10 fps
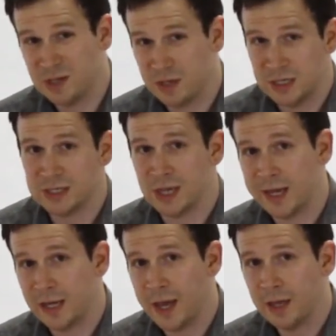done in
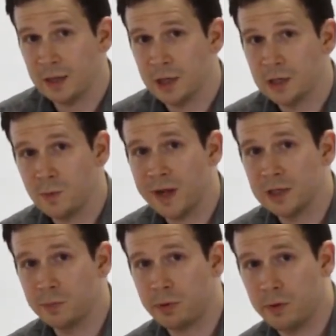sideline as
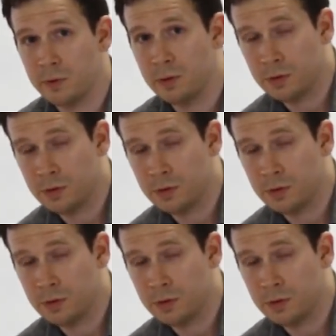well as prone.